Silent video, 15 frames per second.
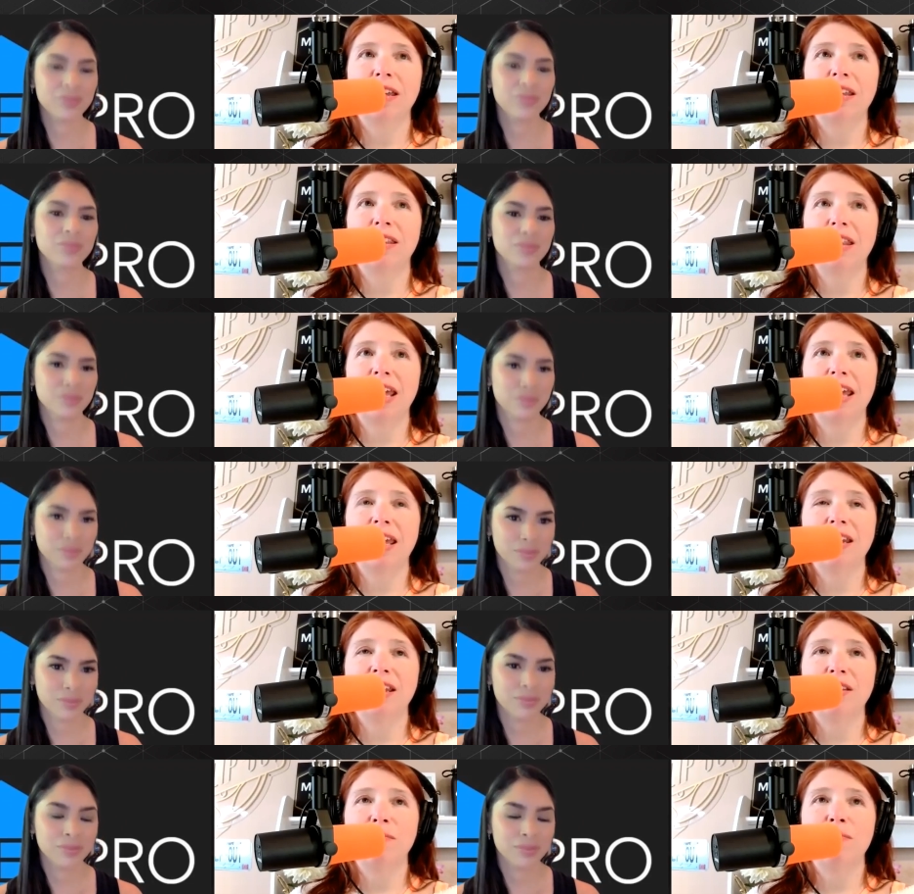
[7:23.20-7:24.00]

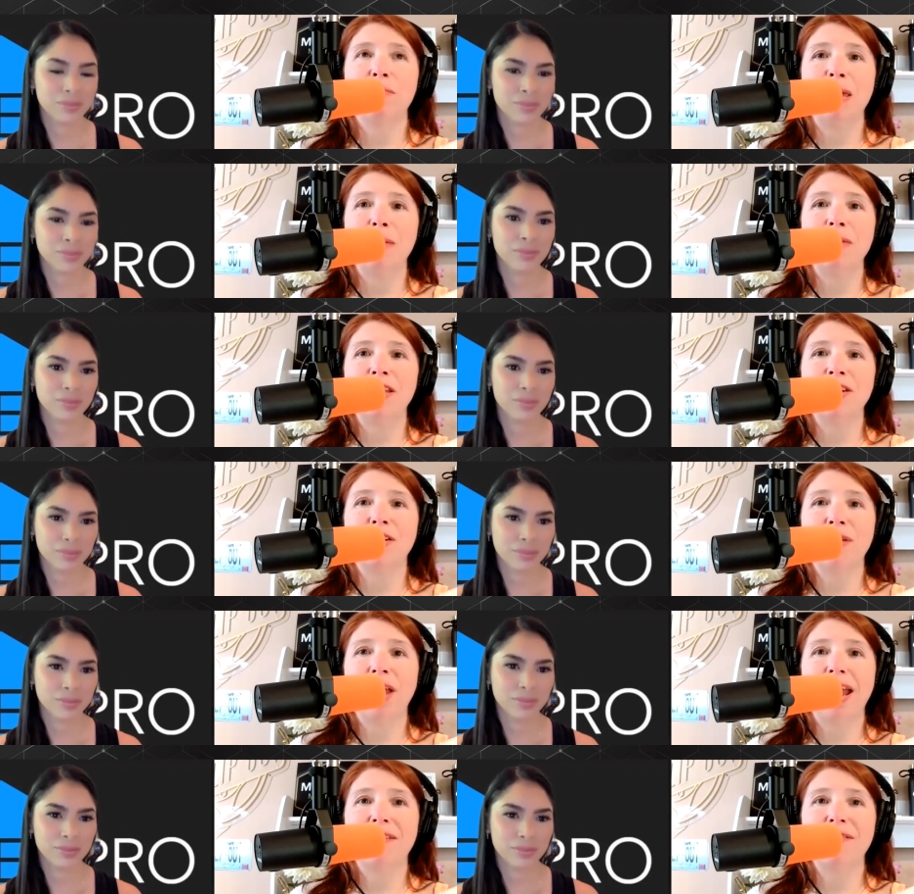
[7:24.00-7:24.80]
Speaker 1: Then maybe you
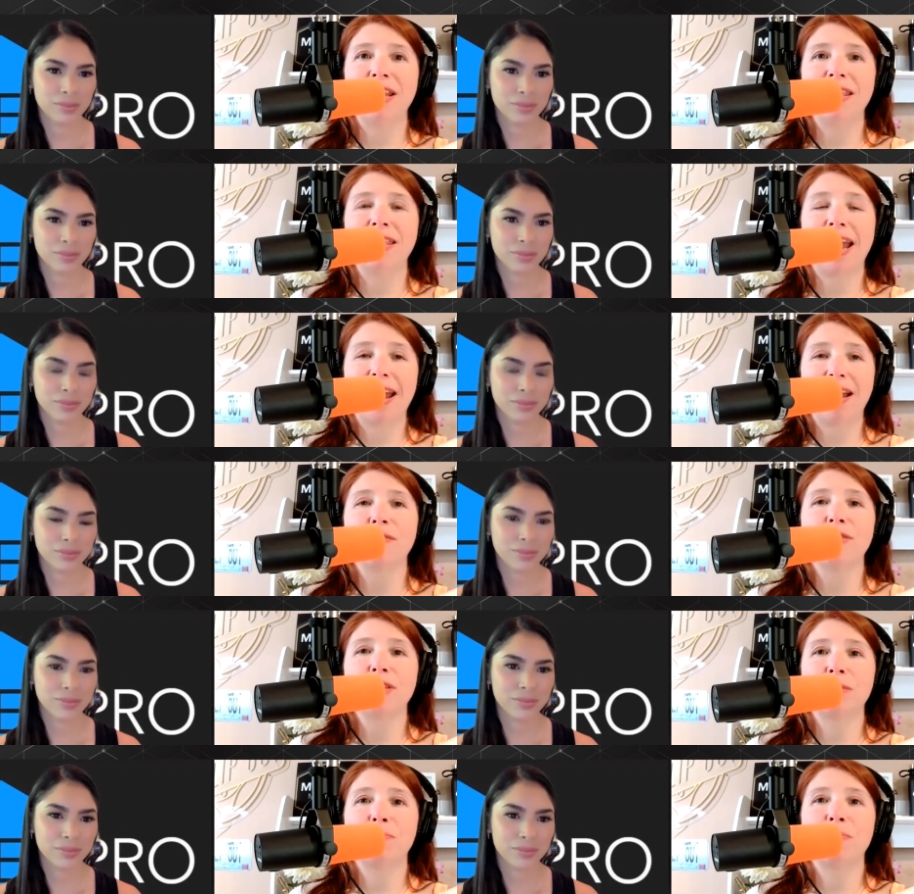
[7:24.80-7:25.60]
don't have it in the
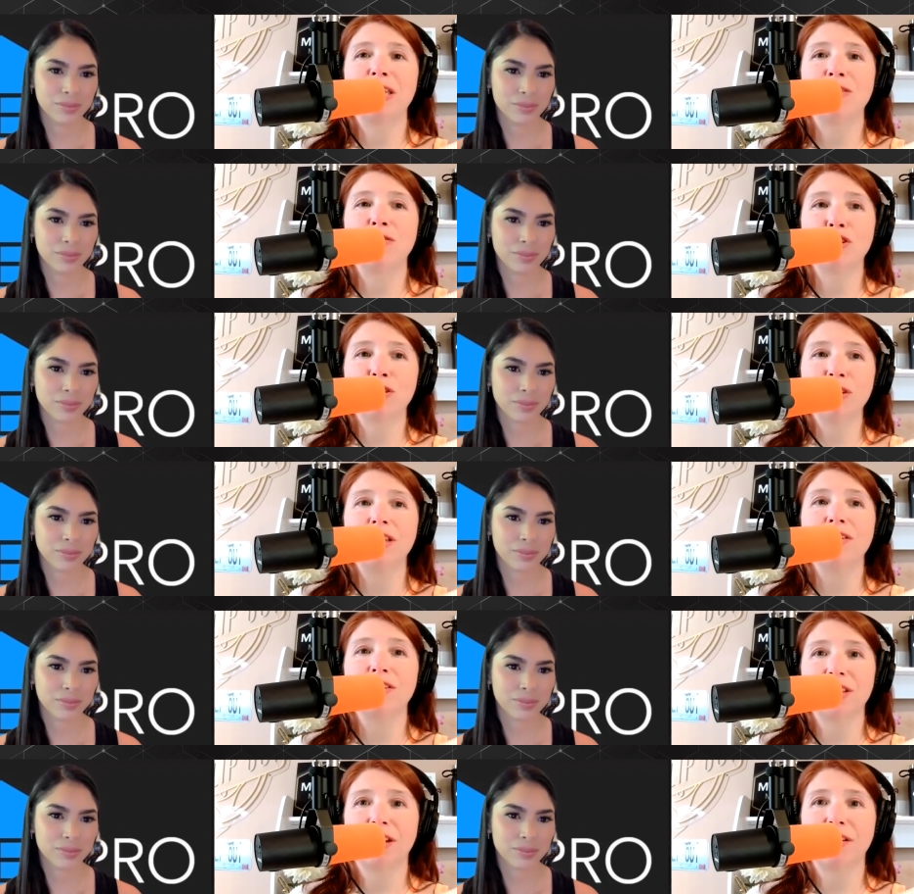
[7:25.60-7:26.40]
house, but you
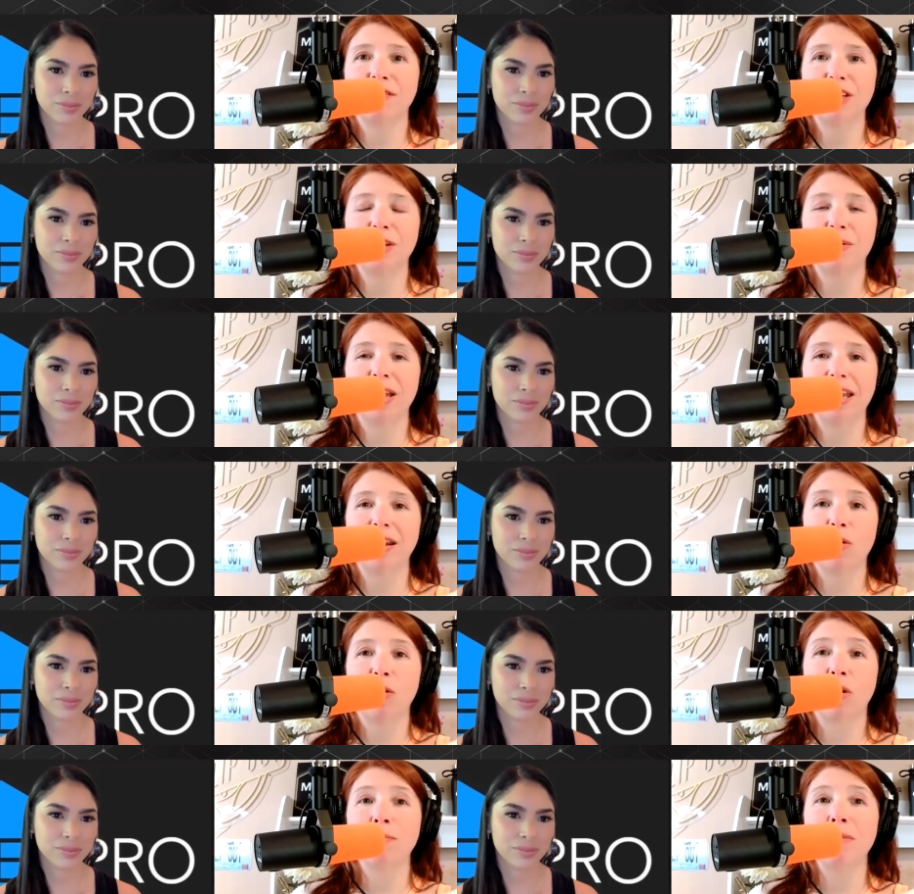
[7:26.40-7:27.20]
treat yourself to
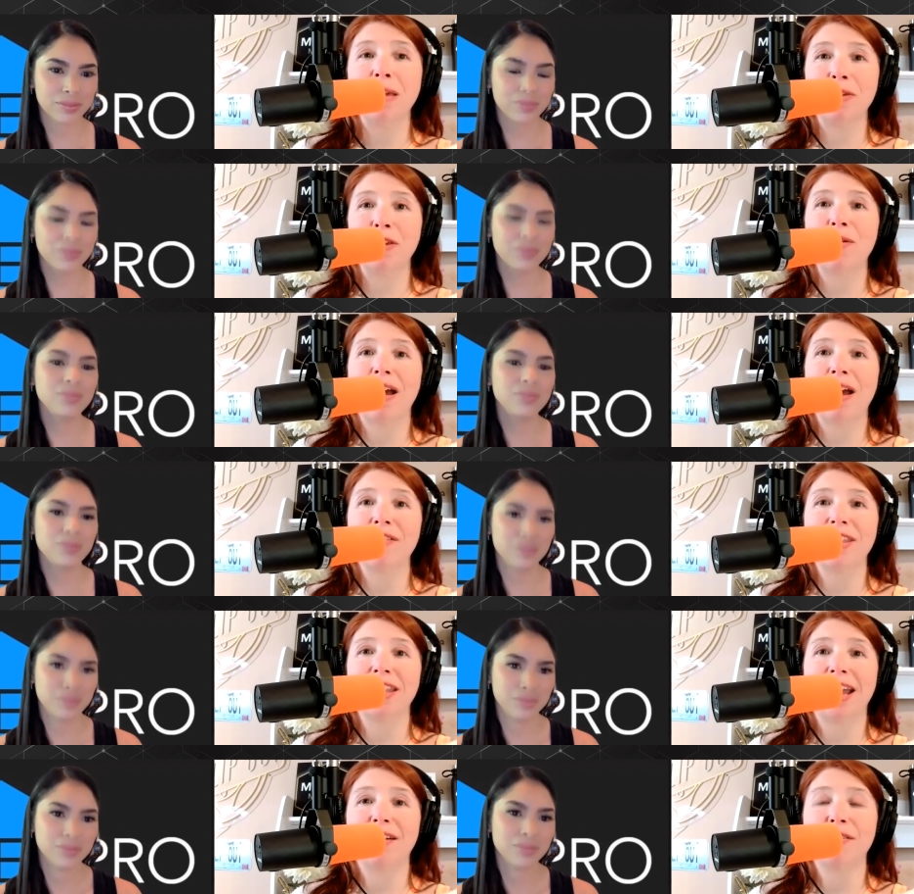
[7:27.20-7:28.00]
it. Or maybe you have
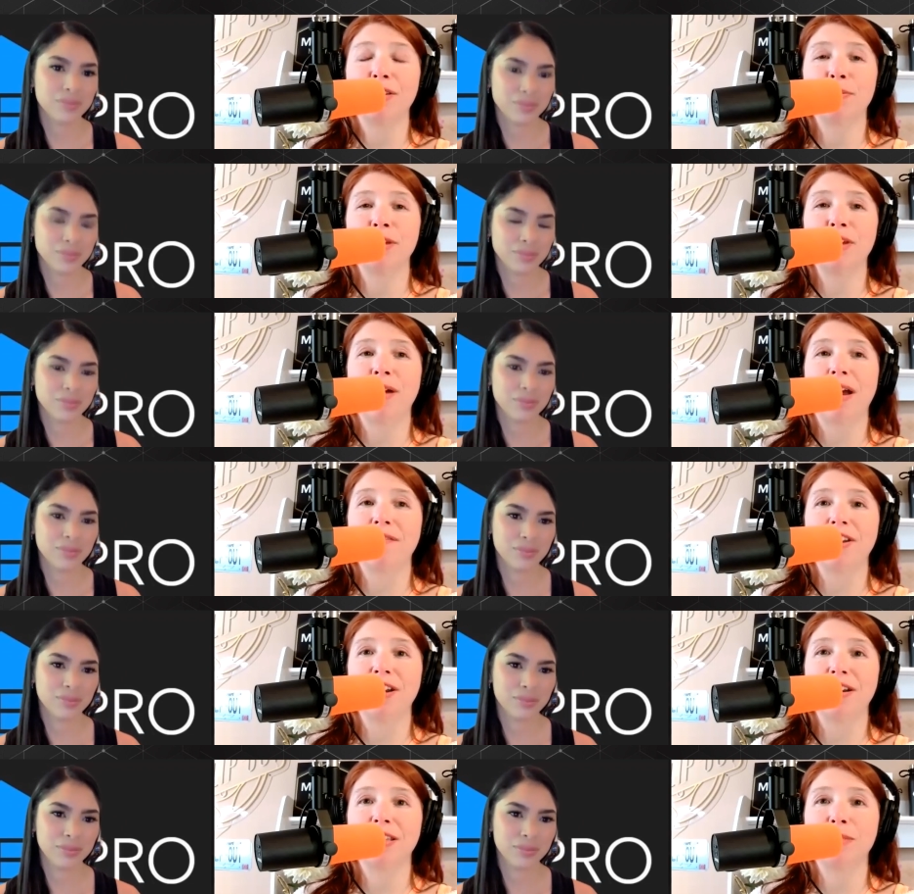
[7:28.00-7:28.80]
it in the house, but you
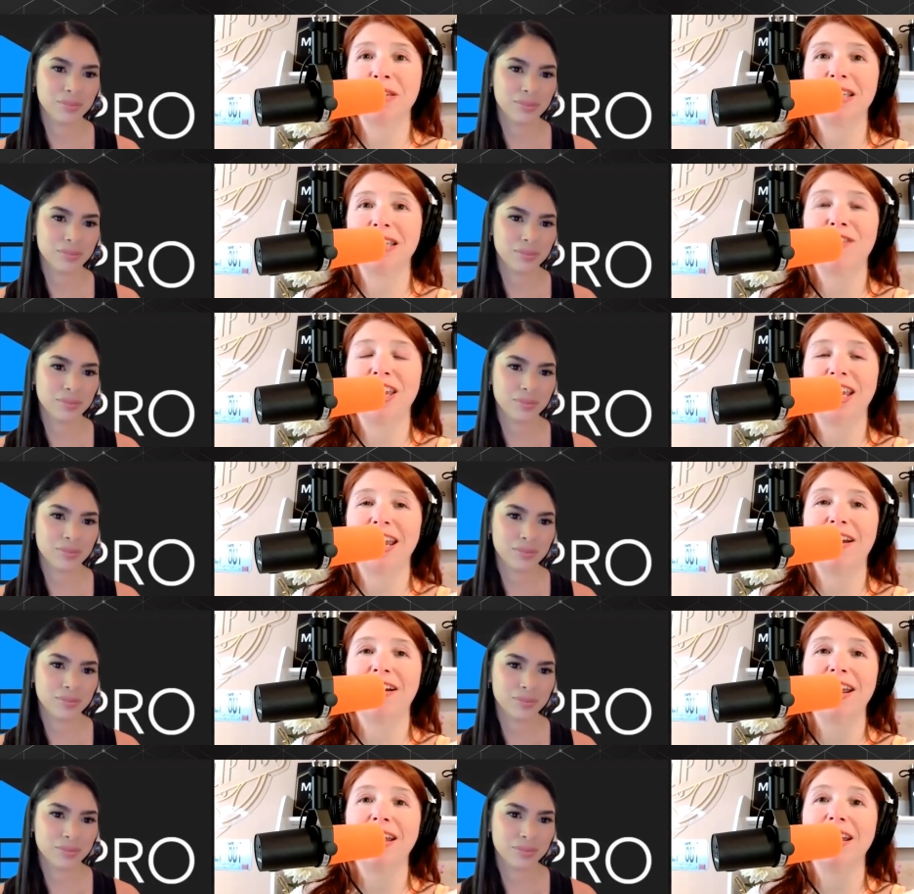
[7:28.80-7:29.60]
have it in a specific
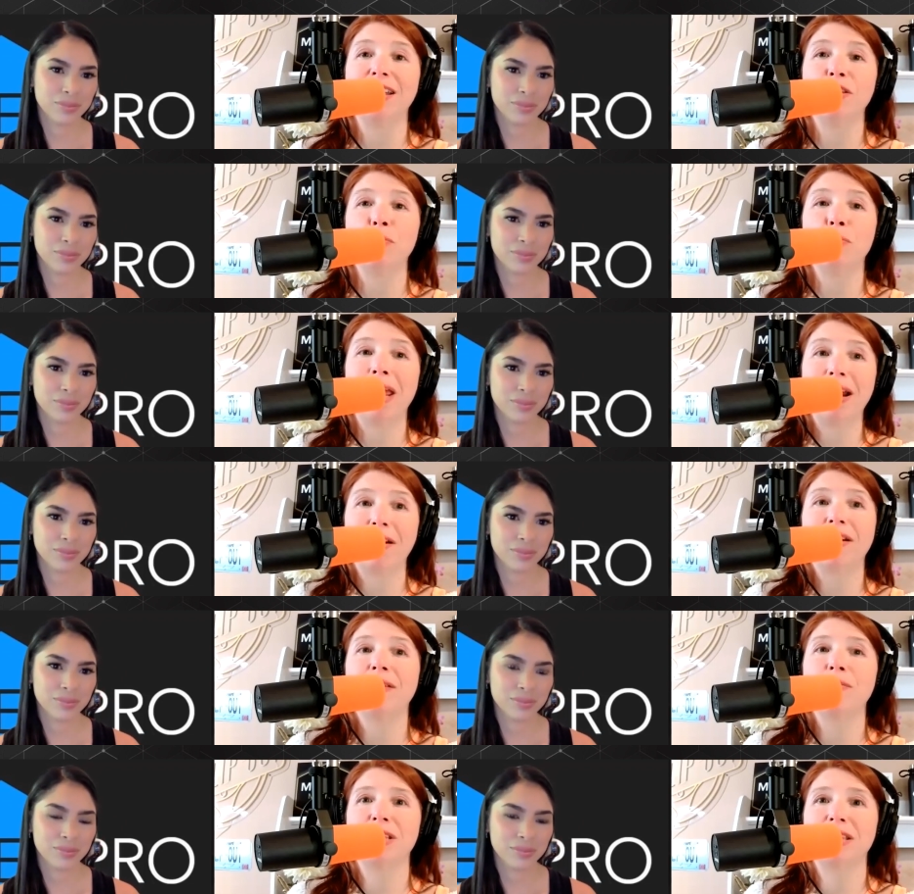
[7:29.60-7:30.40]
area and you
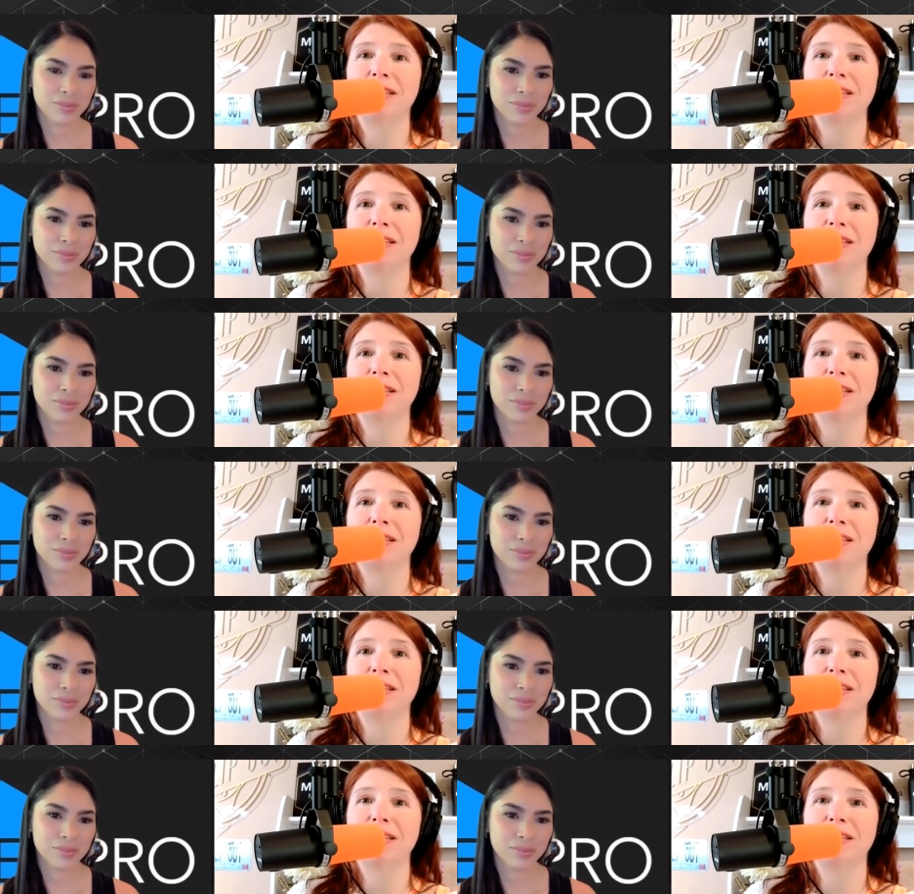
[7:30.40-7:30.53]
pair it with